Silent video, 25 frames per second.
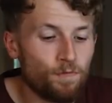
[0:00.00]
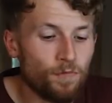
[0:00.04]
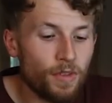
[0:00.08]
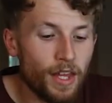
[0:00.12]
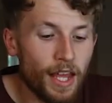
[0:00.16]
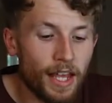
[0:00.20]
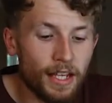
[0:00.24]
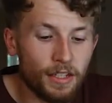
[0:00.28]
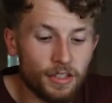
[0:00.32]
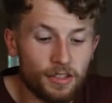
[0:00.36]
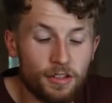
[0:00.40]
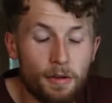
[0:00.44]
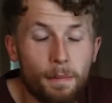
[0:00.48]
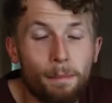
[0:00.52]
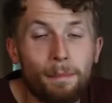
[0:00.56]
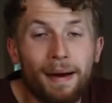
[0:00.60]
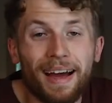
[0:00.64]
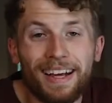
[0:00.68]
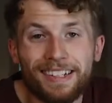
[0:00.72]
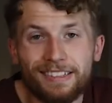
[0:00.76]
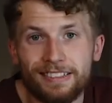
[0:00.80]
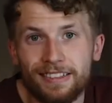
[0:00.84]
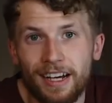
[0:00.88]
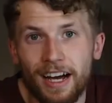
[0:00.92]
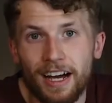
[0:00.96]
It's the
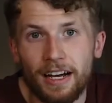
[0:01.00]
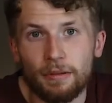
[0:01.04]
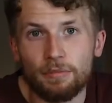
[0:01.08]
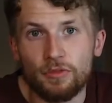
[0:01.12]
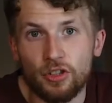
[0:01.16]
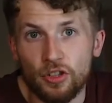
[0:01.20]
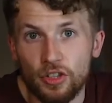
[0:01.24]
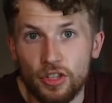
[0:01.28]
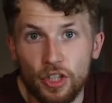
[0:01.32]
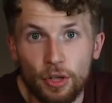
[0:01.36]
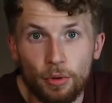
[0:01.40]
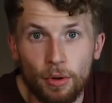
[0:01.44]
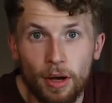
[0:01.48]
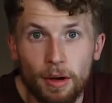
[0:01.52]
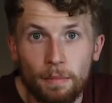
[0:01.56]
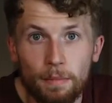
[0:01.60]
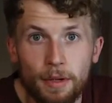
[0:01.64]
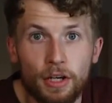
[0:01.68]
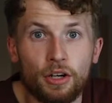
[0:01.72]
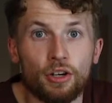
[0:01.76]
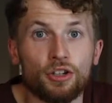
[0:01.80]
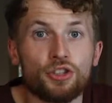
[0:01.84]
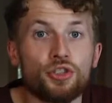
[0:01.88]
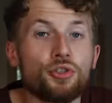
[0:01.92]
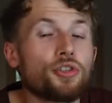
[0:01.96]
best time to do it
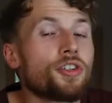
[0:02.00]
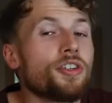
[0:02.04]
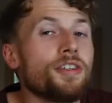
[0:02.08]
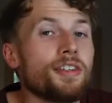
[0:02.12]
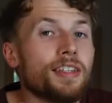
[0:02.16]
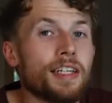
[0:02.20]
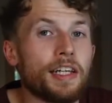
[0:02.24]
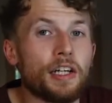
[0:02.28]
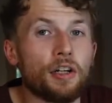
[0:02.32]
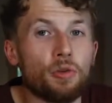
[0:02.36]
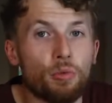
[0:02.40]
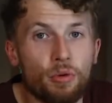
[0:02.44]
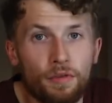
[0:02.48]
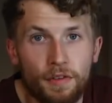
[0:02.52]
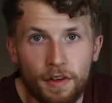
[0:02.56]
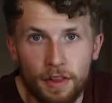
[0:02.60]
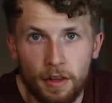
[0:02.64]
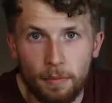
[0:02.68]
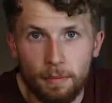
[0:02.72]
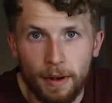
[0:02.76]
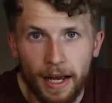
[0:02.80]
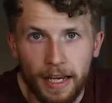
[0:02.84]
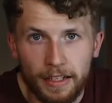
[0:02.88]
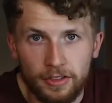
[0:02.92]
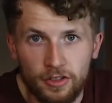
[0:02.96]
because you can deal with it the
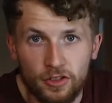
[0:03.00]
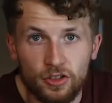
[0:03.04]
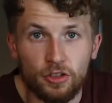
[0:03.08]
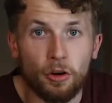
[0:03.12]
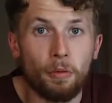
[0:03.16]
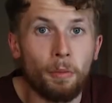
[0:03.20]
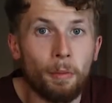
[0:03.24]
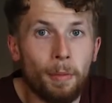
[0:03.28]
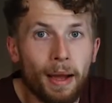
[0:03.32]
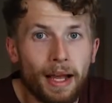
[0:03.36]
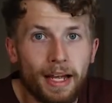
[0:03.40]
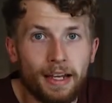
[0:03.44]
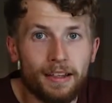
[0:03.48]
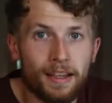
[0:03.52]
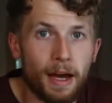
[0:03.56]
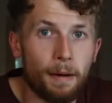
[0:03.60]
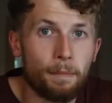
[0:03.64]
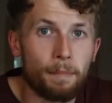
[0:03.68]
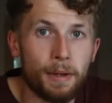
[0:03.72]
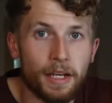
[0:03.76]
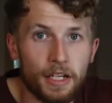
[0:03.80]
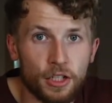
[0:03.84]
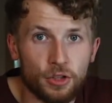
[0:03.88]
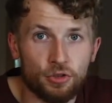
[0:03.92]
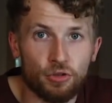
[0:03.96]
best. So make that
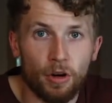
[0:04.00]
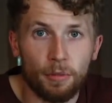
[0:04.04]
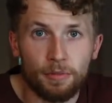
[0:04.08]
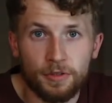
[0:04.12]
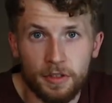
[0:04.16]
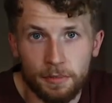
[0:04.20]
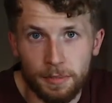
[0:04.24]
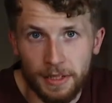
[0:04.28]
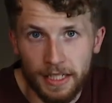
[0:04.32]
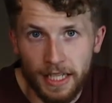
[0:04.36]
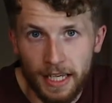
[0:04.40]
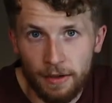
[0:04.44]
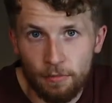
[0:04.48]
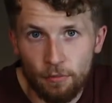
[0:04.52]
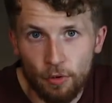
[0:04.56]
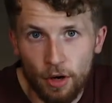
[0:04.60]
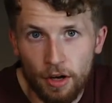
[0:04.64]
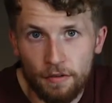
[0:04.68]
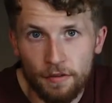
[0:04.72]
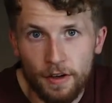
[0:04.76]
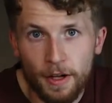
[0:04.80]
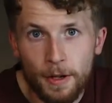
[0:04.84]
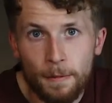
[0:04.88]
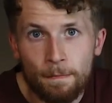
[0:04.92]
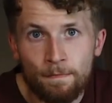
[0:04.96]
bigger drop to begin
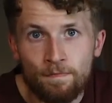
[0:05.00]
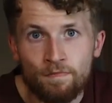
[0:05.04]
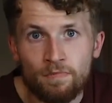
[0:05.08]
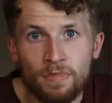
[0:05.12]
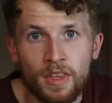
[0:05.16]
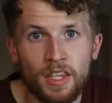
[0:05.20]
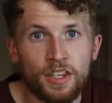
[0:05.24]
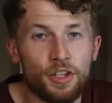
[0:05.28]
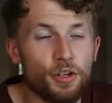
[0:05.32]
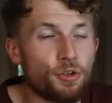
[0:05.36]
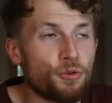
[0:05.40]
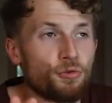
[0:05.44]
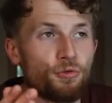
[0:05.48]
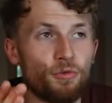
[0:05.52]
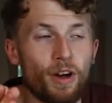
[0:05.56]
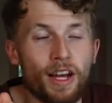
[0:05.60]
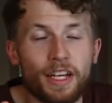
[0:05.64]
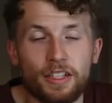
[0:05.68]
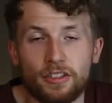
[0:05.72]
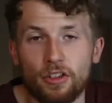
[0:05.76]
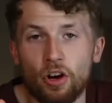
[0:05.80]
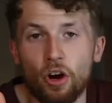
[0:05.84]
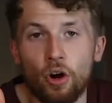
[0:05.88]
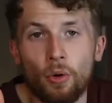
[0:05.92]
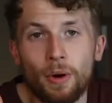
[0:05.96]
with.
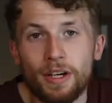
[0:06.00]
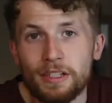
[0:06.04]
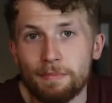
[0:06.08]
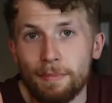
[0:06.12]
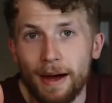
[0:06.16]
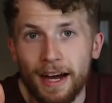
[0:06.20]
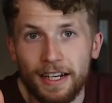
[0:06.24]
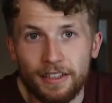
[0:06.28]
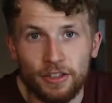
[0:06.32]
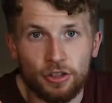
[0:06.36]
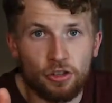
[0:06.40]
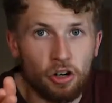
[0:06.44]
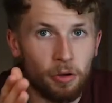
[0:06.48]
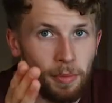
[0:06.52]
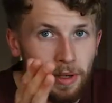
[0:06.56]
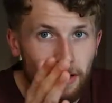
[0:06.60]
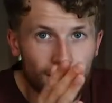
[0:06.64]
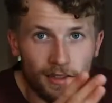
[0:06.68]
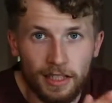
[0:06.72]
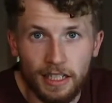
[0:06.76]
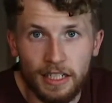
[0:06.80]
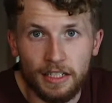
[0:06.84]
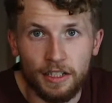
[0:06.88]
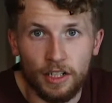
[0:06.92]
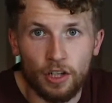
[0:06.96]
It's always better to come in
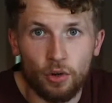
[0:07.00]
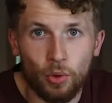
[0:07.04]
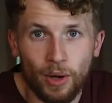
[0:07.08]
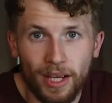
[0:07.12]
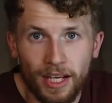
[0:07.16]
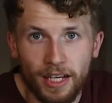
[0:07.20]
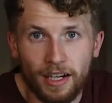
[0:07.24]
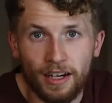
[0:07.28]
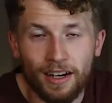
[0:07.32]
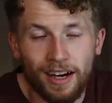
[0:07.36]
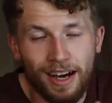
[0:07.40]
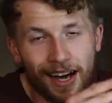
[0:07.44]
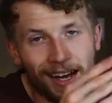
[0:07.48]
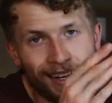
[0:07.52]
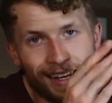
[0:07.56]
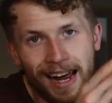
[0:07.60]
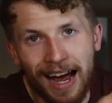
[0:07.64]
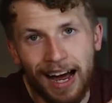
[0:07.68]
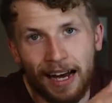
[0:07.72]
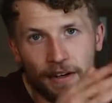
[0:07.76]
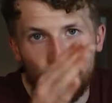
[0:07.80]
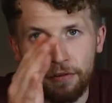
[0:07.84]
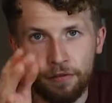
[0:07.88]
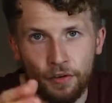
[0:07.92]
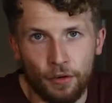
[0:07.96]
leaner quicker and
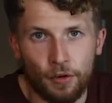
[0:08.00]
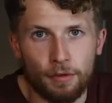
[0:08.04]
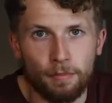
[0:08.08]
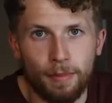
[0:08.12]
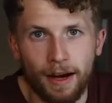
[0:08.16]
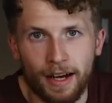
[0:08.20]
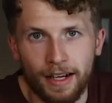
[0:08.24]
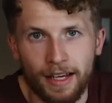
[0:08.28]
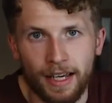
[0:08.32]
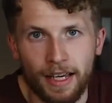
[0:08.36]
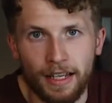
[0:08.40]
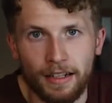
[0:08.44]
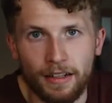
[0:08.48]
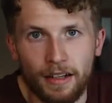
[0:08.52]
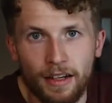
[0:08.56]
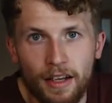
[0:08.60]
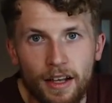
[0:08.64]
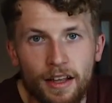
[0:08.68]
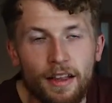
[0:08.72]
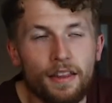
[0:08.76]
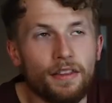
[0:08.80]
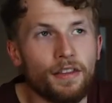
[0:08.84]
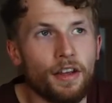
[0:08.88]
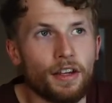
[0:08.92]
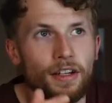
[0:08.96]
add food back in
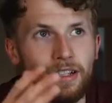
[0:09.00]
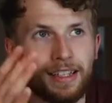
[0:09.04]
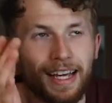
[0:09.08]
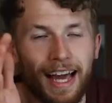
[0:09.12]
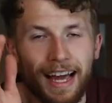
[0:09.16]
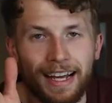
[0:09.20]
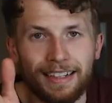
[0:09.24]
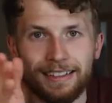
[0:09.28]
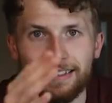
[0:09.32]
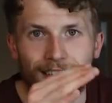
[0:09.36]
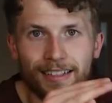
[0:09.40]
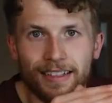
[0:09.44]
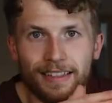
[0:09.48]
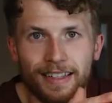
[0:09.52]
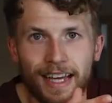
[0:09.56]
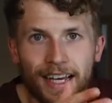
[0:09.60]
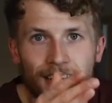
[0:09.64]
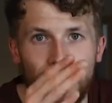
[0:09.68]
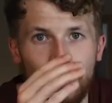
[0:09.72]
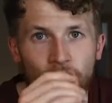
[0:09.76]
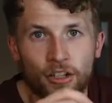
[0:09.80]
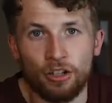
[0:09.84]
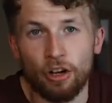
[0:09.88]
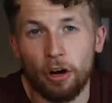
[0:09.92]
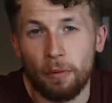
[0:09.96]
than get into the day
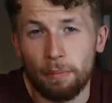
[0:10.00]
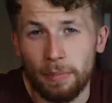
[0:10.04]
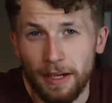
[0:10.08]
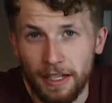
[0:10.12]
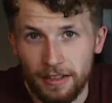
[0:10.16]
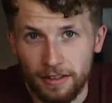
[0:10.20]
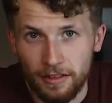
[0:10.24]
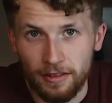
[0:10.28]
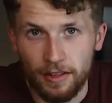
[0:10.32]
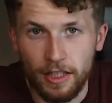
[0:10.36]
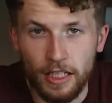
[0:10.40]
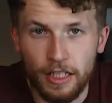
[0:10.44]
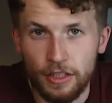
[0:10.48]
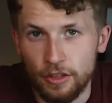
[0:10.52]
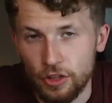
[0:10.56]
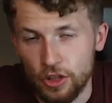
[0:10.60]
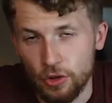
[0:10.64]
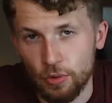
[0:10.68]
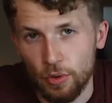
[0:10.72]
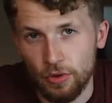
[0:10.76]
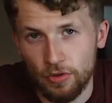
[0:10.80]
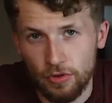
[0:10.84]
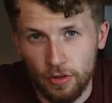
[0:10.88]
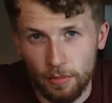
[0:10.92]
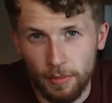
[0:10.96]
and not being as lean as you
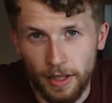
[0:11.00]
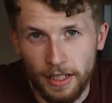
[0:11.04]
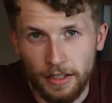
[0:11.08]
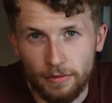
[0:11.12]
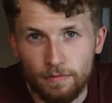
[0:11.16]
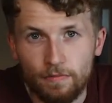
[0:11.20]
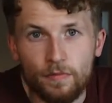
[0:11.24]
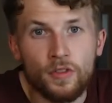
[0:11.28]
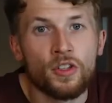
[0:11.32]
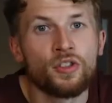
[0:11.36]
want to be.